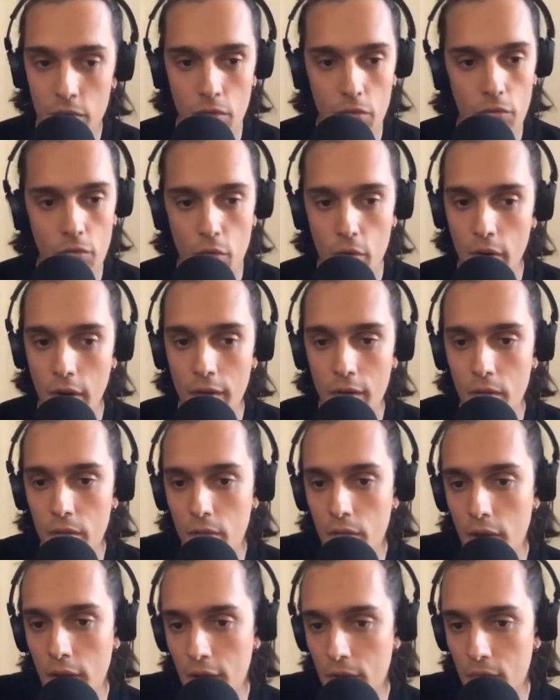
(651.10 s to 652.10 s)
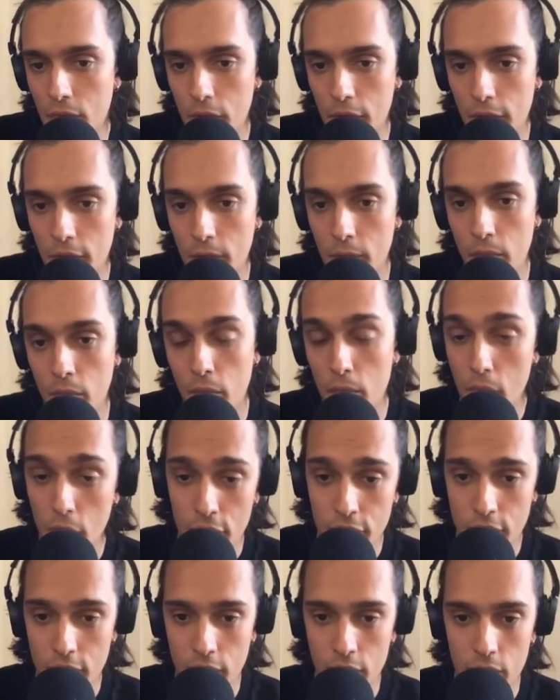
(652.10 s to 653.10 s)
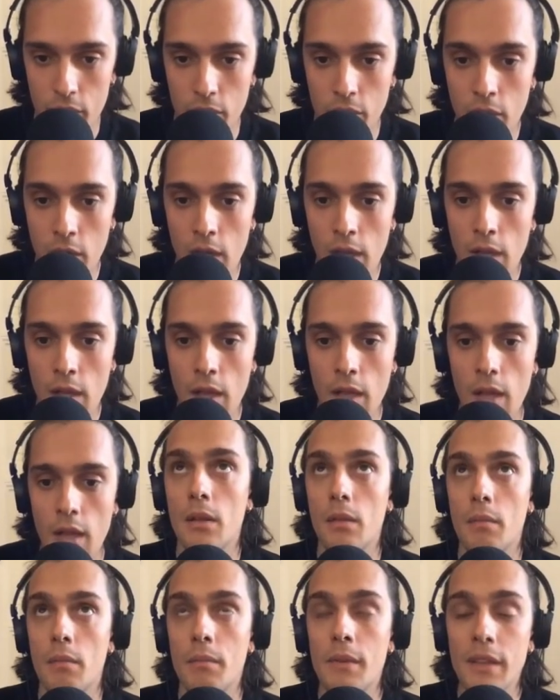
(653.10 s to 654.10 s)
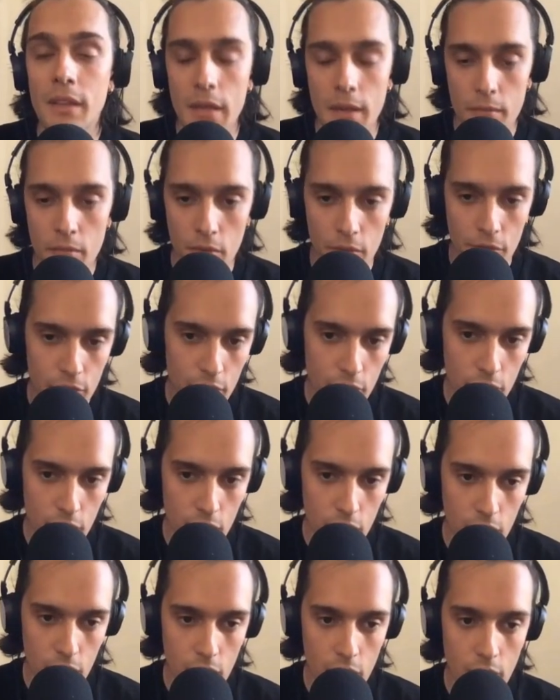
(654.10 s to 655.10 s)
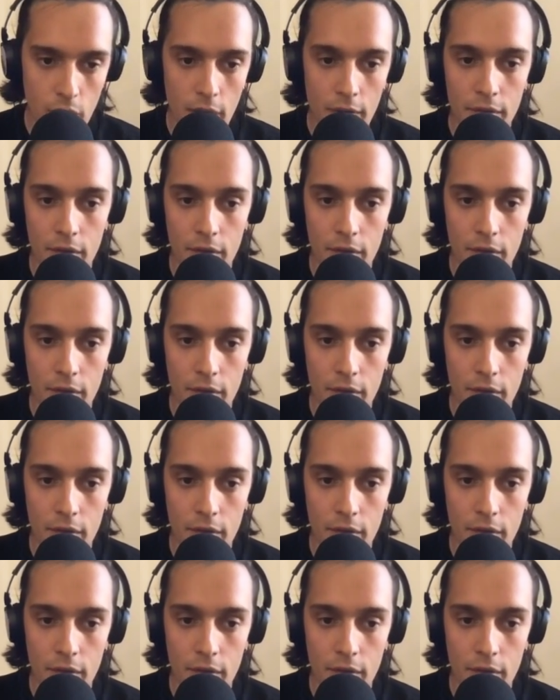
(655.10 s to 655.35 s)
for I don't know, like for example, Moscow, being able to write a